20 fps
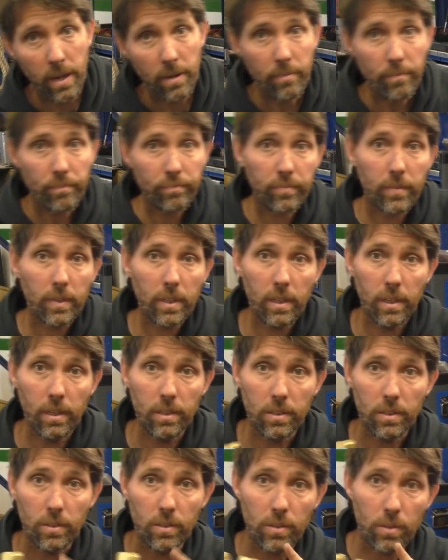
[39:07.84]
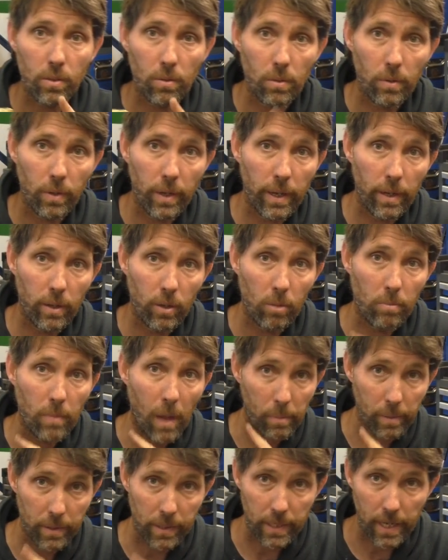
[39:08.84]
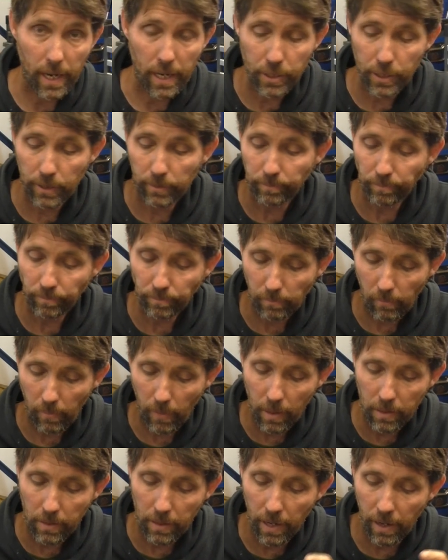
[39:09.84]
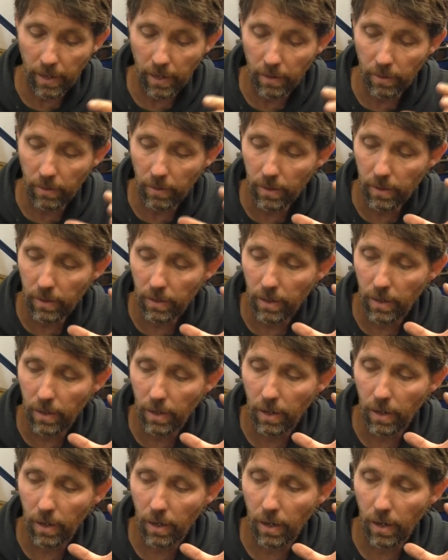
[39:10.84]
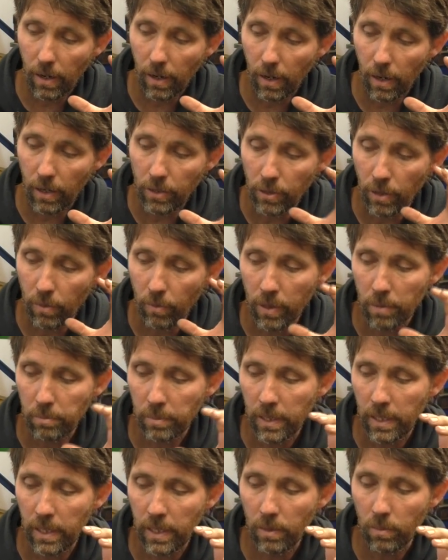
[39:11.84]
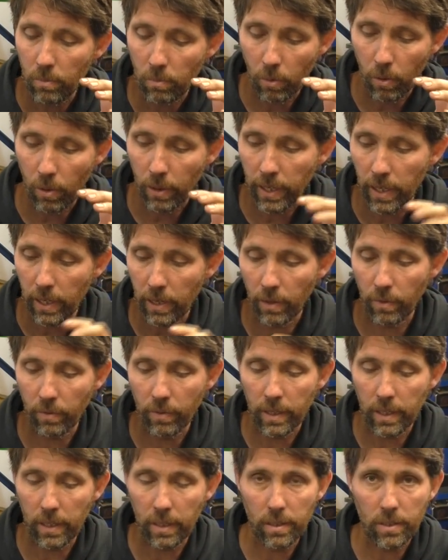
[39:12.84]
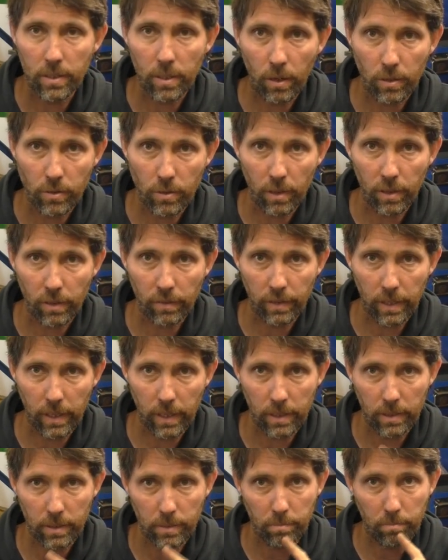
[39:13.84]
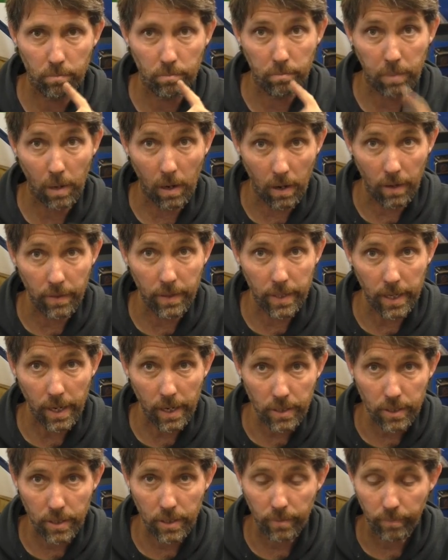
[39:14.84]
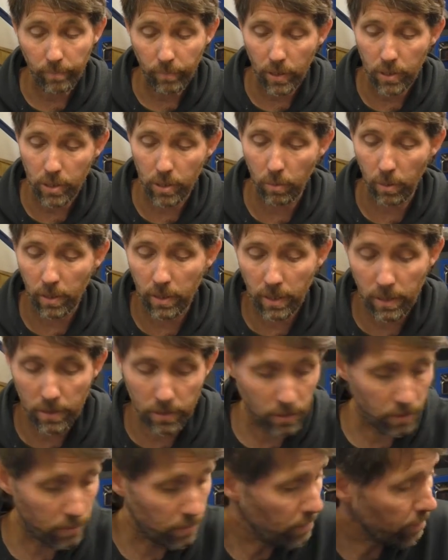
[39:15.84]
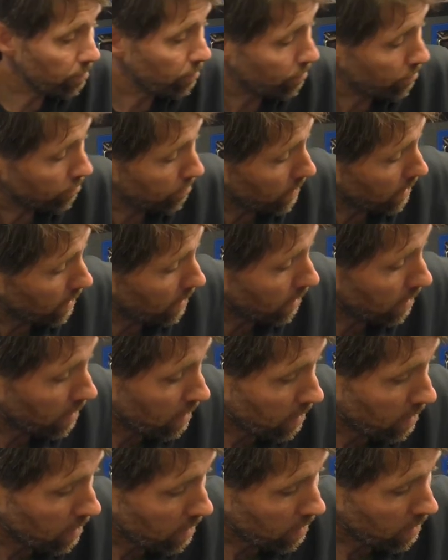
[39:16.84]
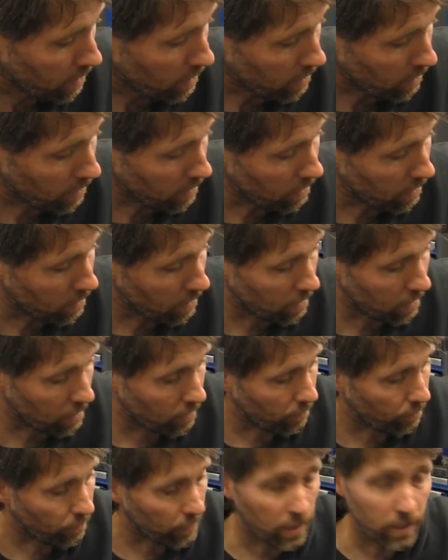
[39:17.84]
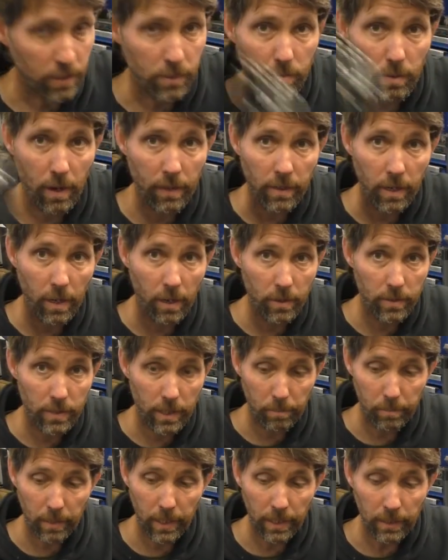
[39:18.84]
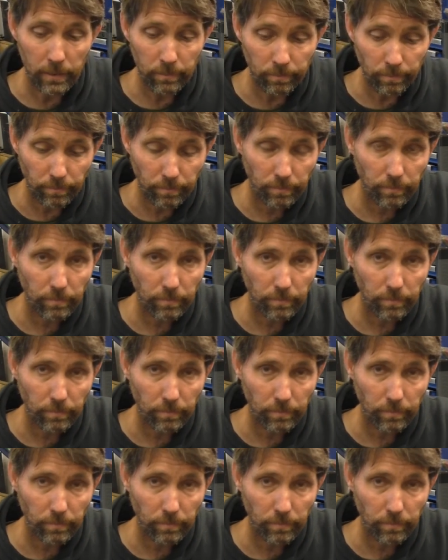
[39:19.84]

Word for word: now is install the helm up at the dash. Now, I don't want to be working on these hydraulic fittings behind the dash, so what I'm going to do is run the hose up there,